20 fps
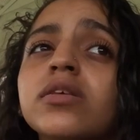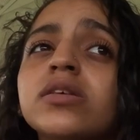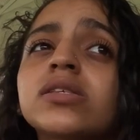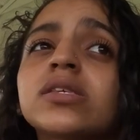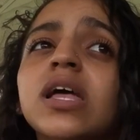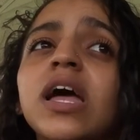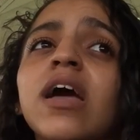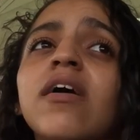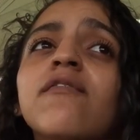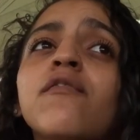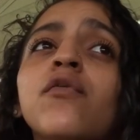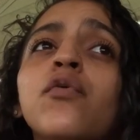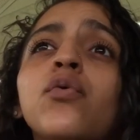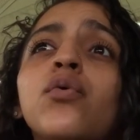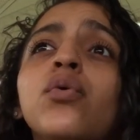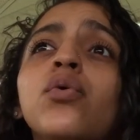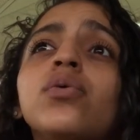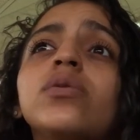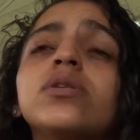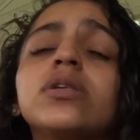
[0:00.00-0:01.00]
staff
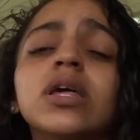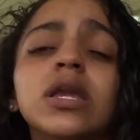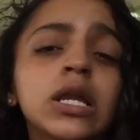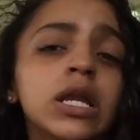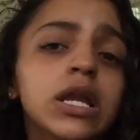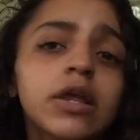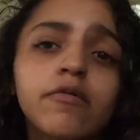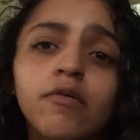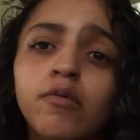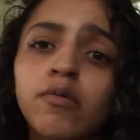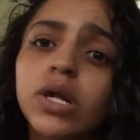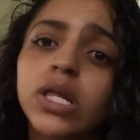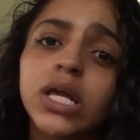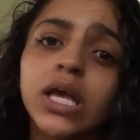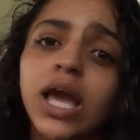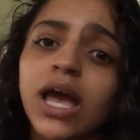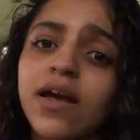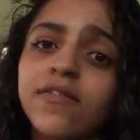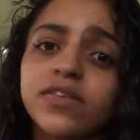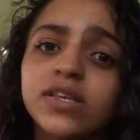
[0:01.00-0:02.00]
who didn't even really
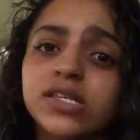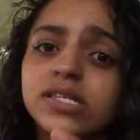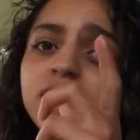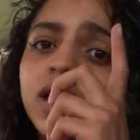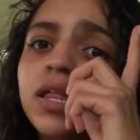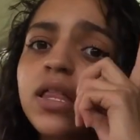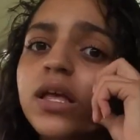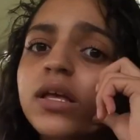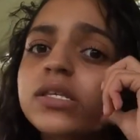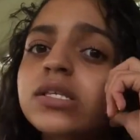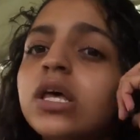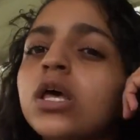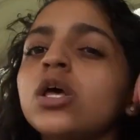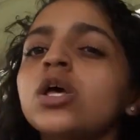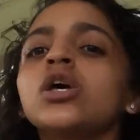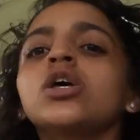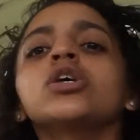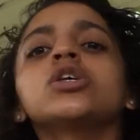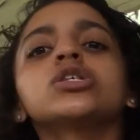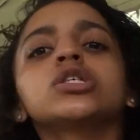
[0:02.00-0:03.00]
have to tell us.
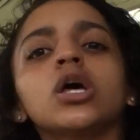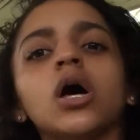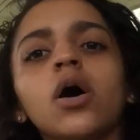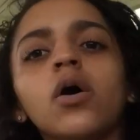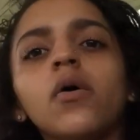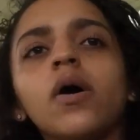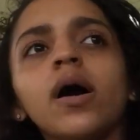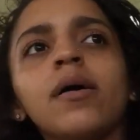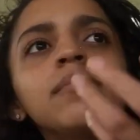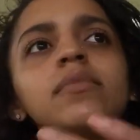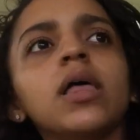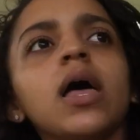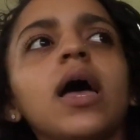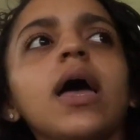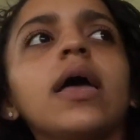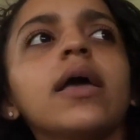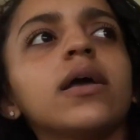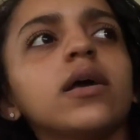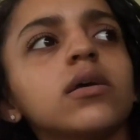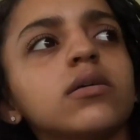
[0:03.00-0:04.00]
So I'm
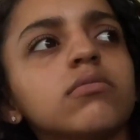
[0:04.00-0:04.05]
like,